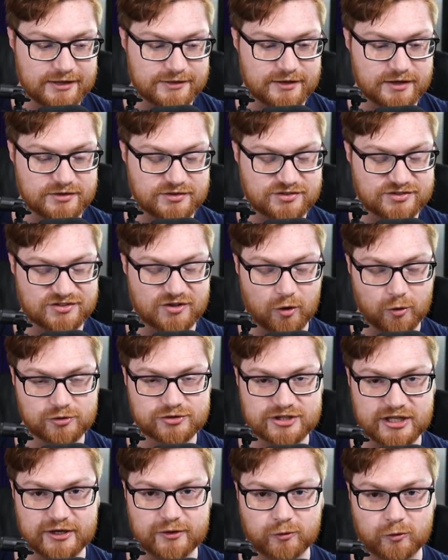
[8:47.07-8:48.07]
that is so
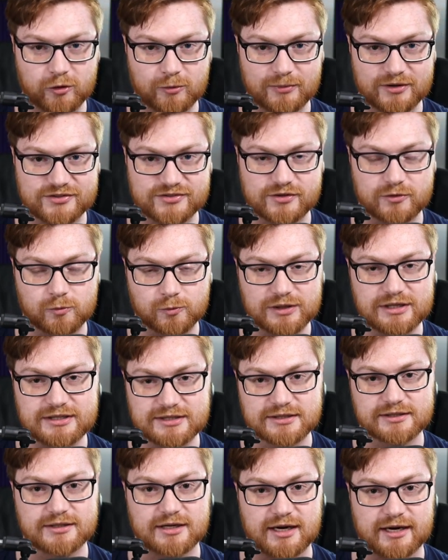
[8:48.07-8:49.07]
ginormous that we
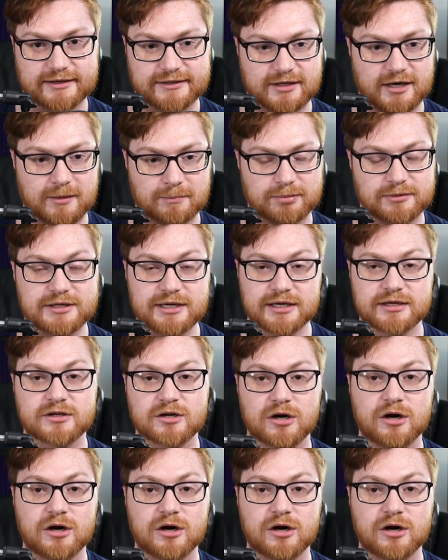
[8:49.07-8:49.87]
cannot comprehend